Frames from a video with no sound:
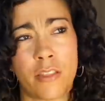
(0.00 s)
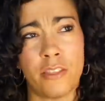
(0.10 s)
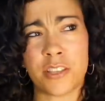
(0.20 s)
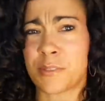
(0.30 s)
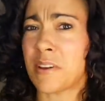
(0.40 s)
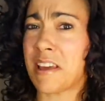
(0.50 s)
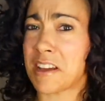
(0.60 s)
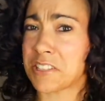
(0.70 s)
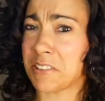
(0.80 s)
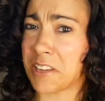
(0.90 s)
This one
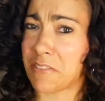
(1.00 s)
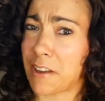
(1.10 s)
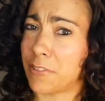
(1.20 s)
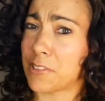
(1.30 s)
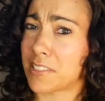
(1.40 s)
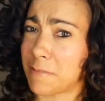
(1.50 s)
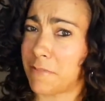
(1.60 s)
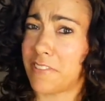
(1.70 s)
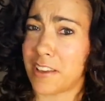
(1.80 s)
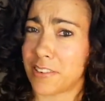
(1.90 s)
actually ruffles some
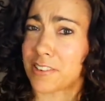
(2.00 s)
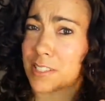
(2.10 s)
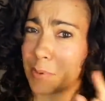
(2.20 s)
feathers,